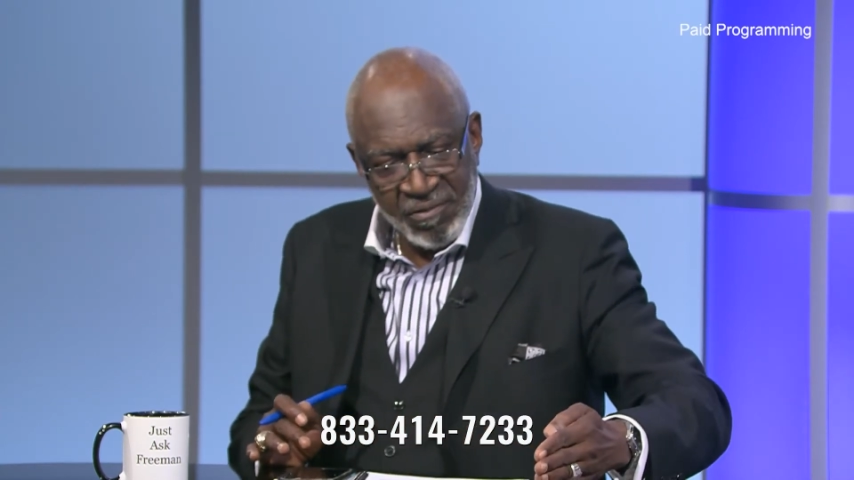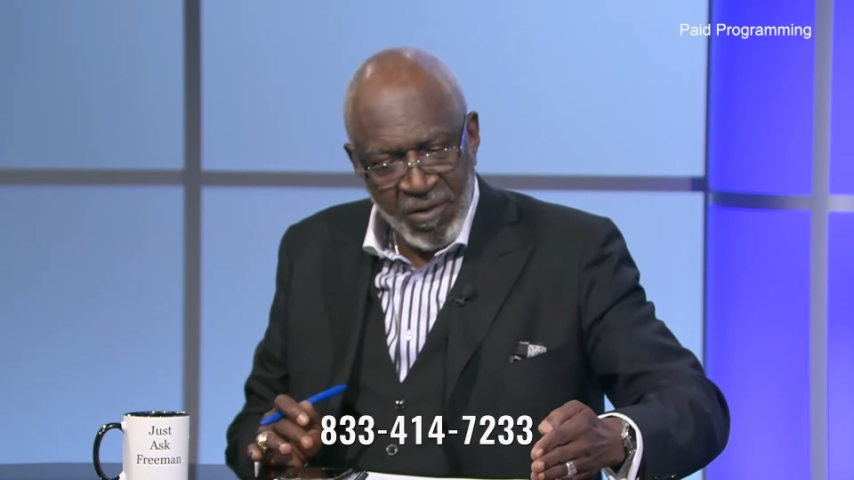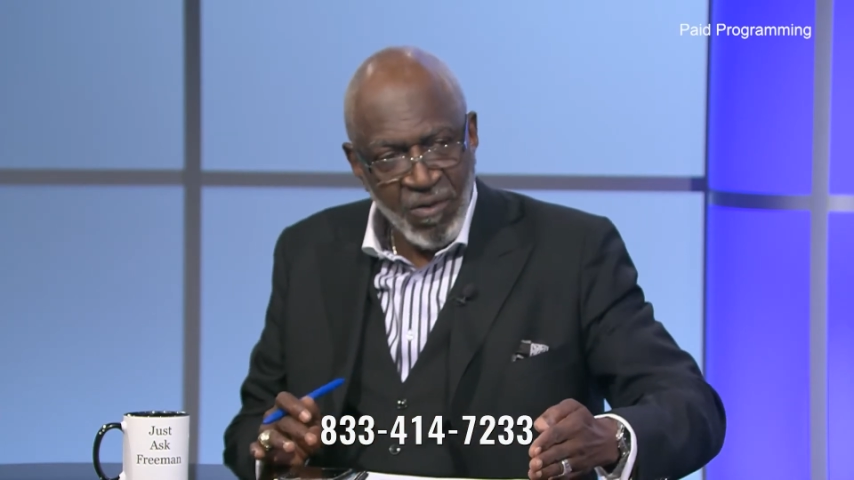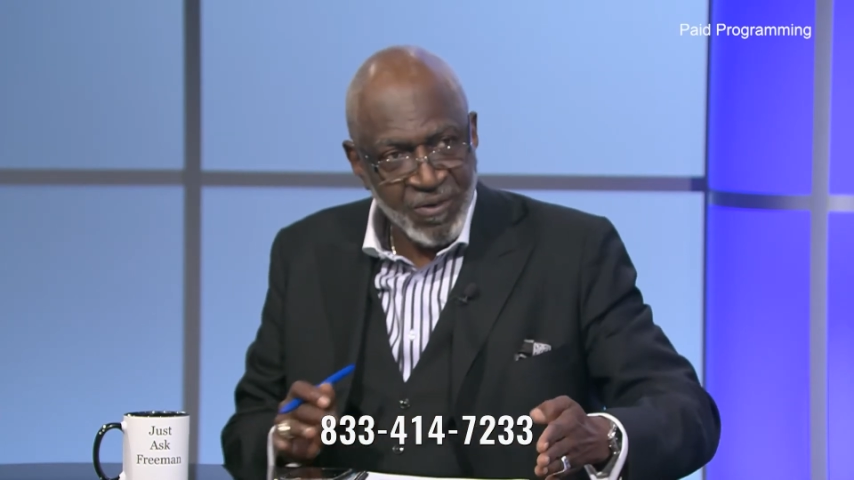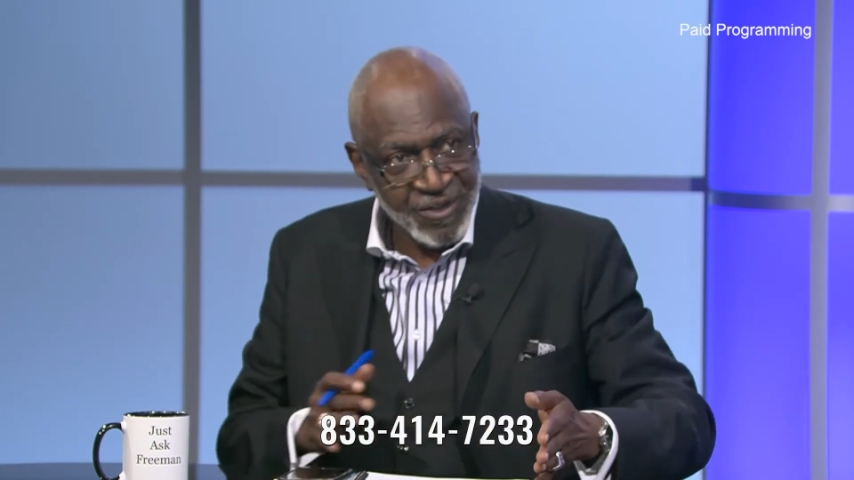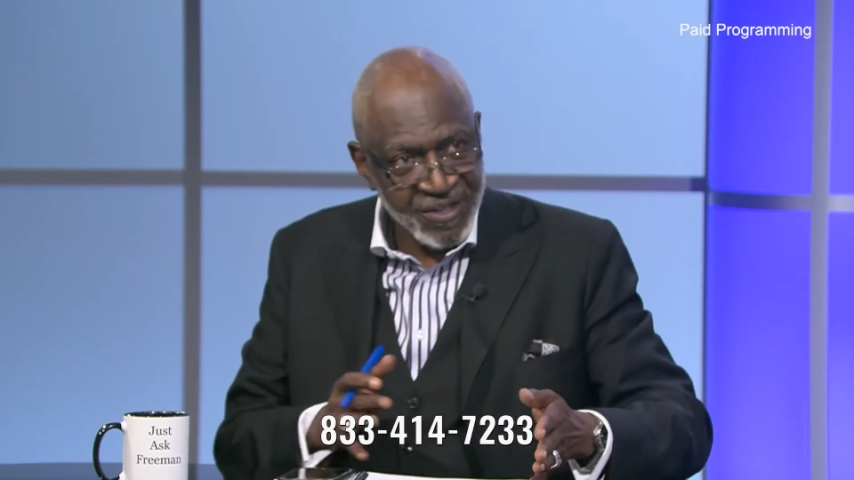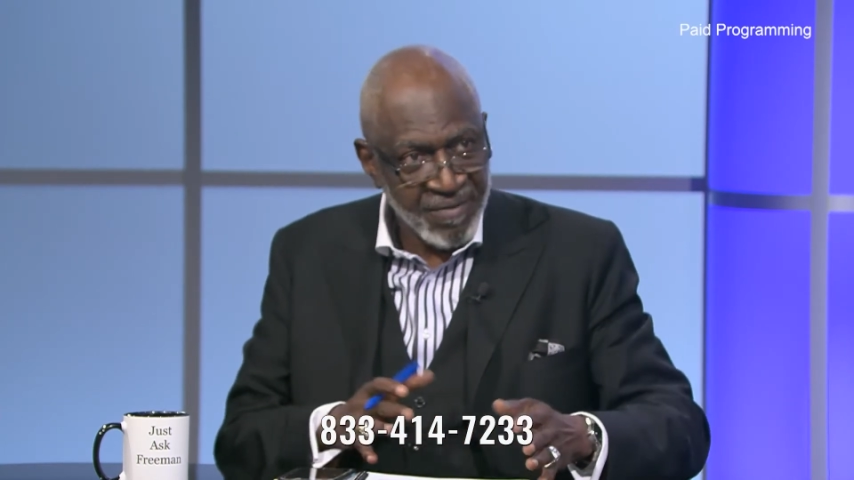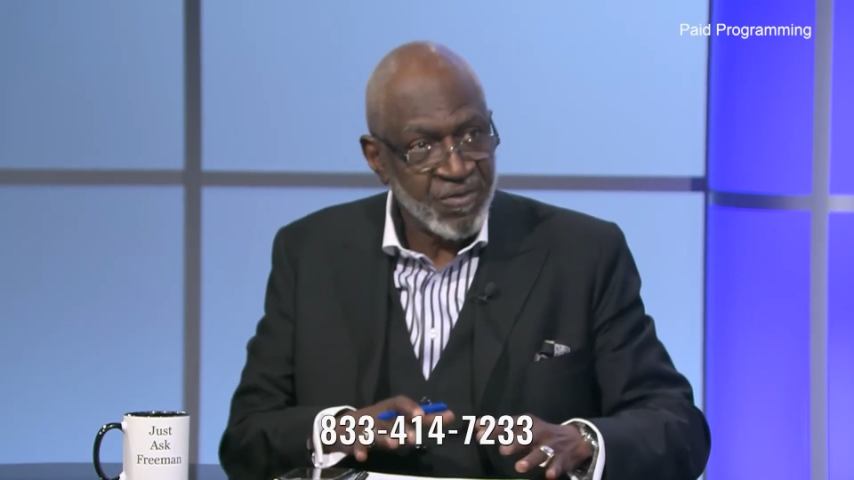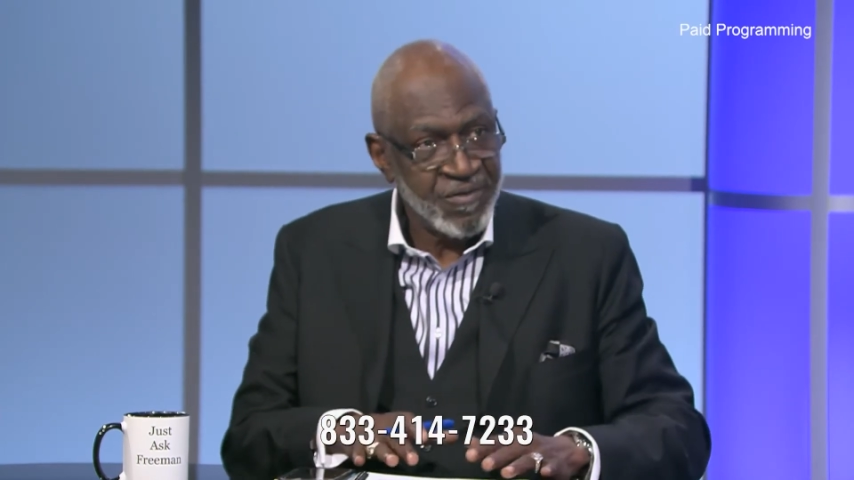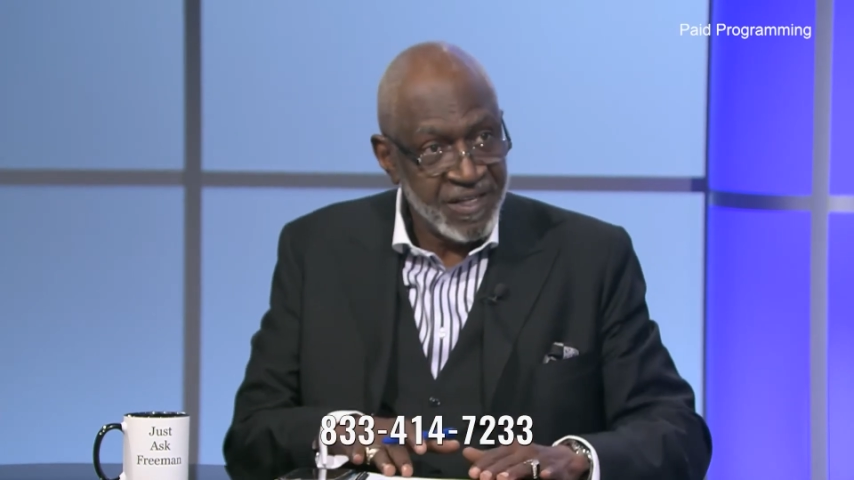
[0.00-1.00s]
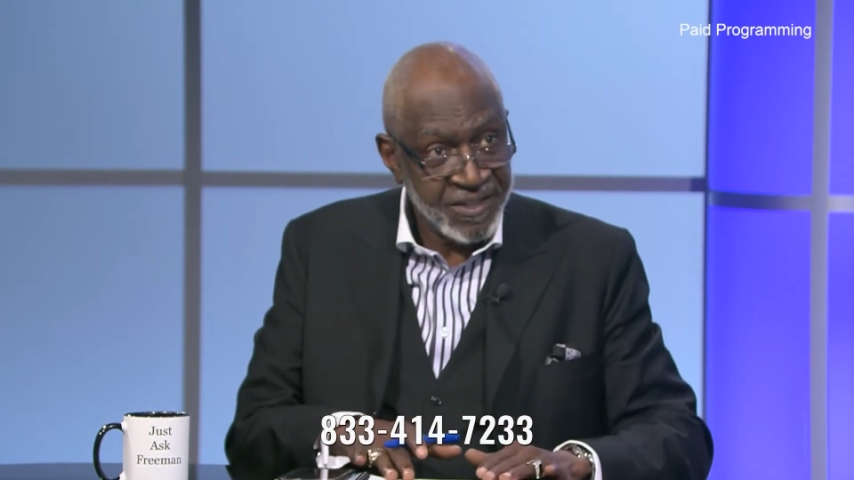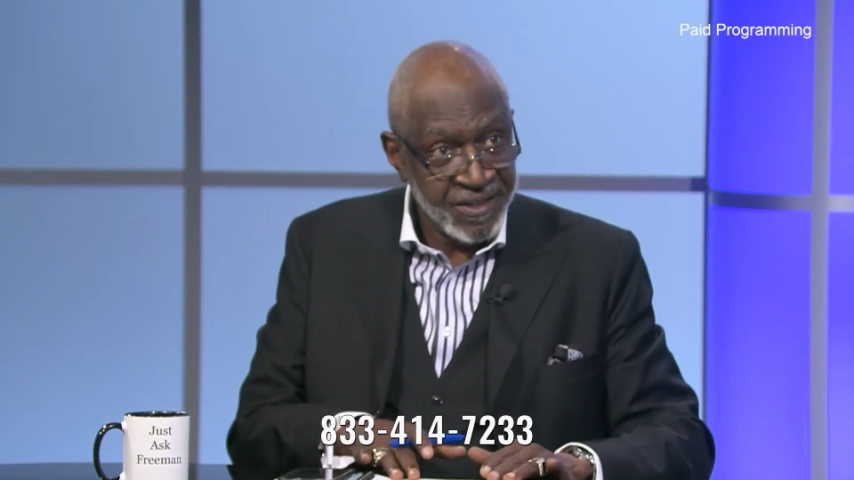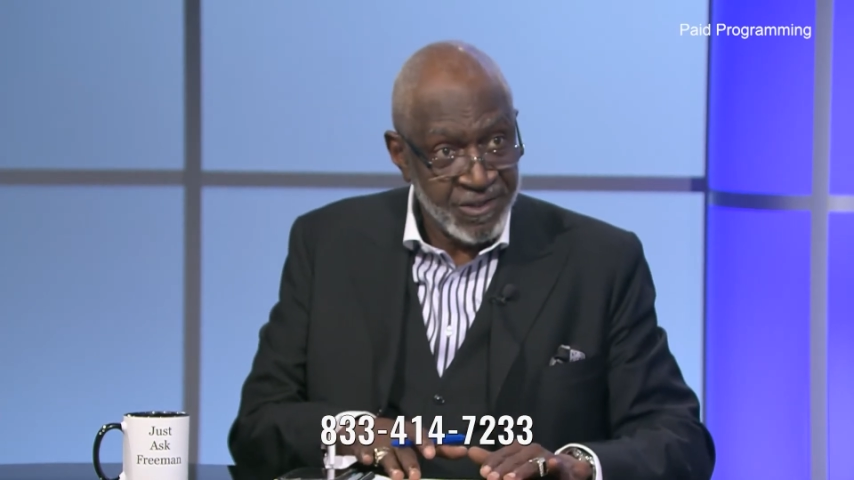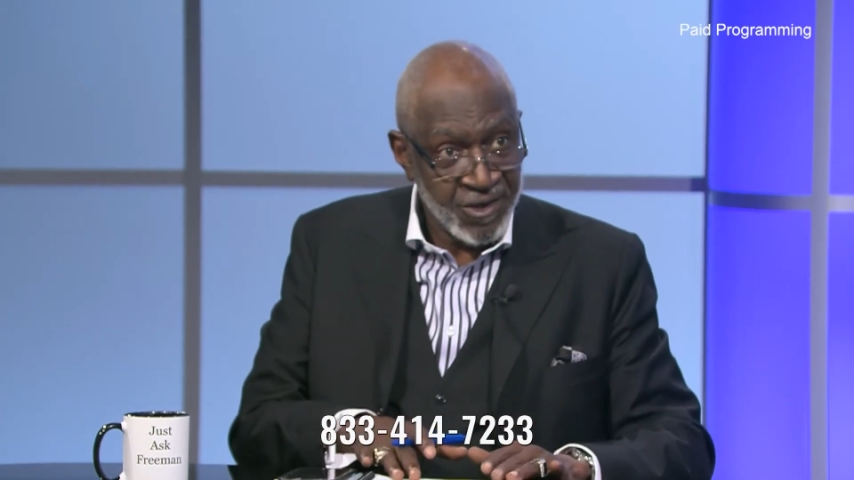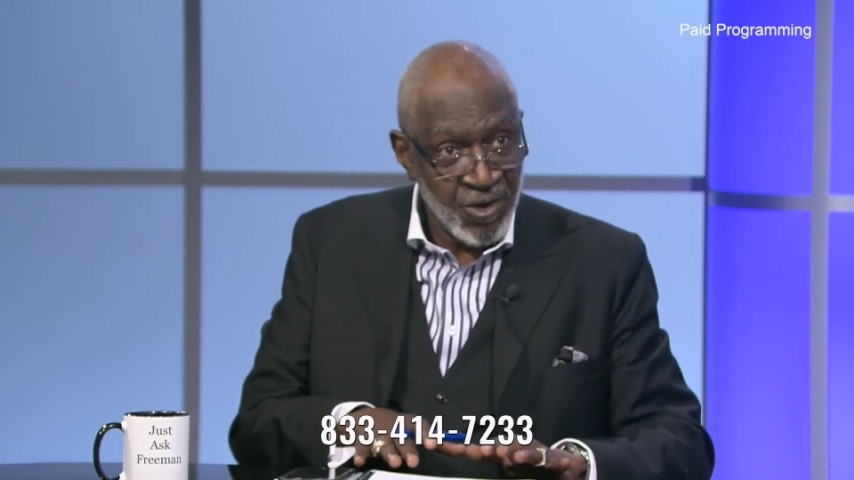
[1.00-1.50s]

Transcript: over several visits